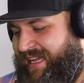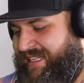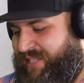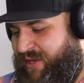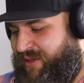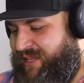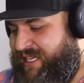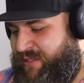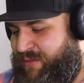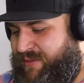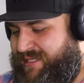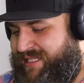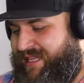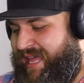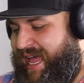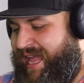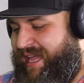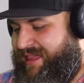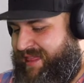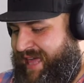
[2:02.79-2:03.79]
And so this was
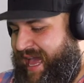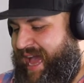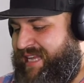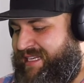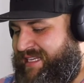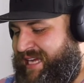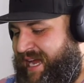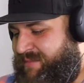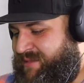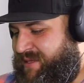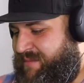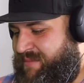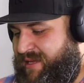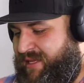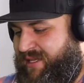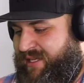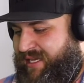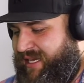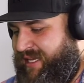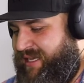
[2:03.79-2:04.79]
like that times a
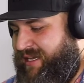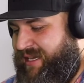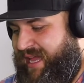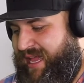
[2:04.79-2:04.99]
million.